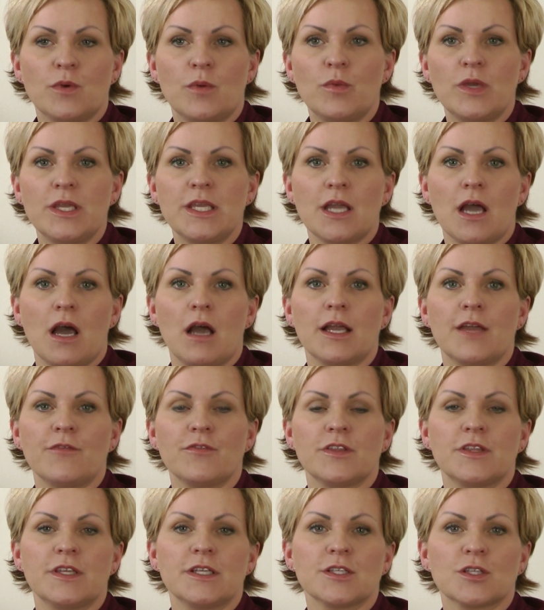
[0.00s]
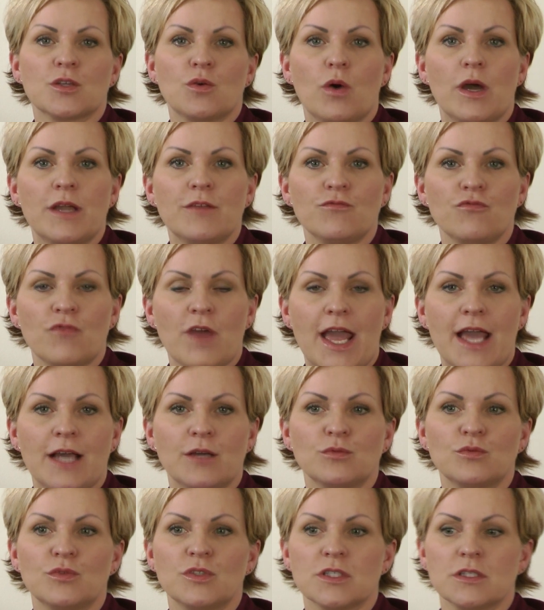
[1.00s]
When we're young, everything's quite
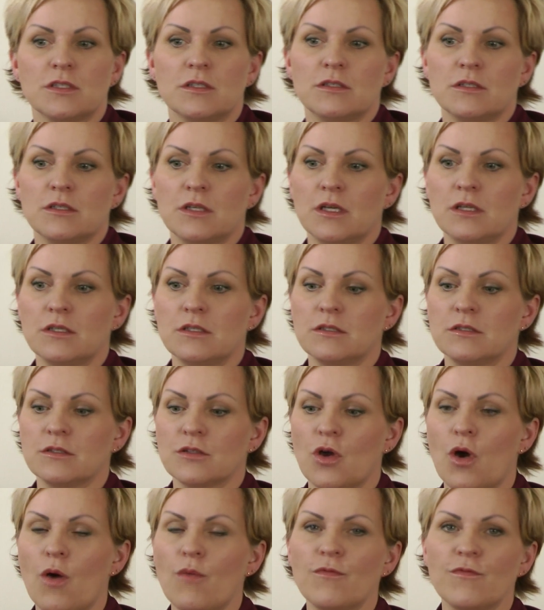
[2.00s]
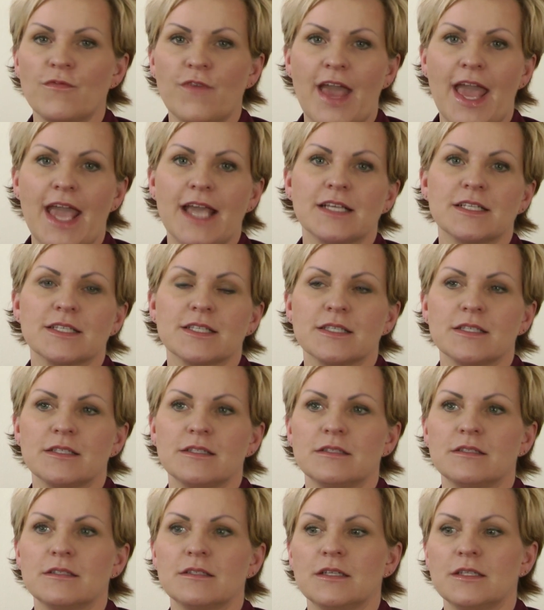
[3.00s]
round and convex
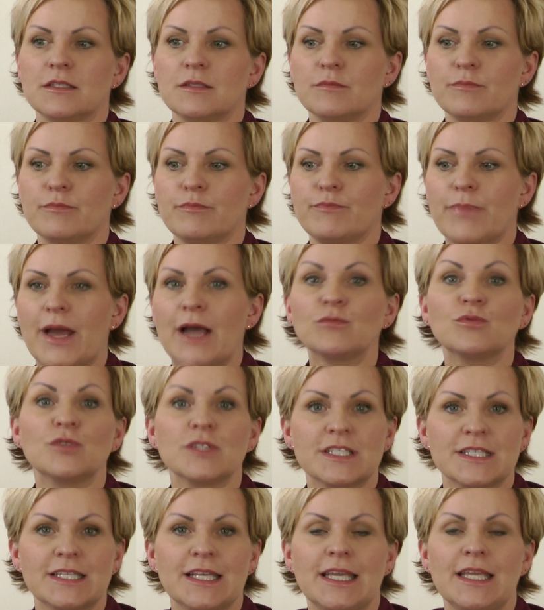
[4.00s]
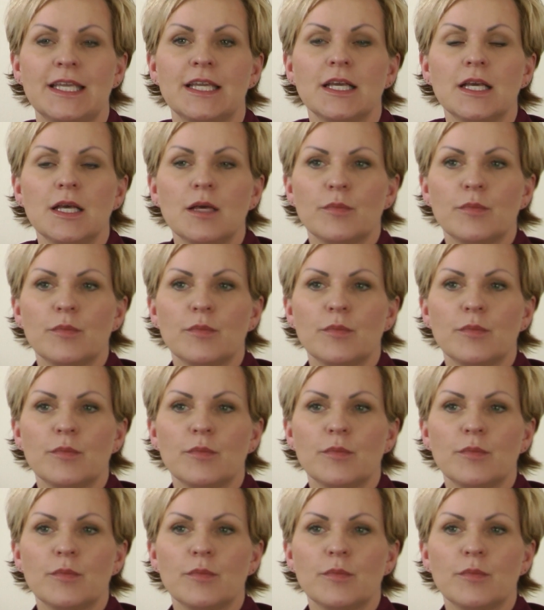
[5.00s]
and bouncy.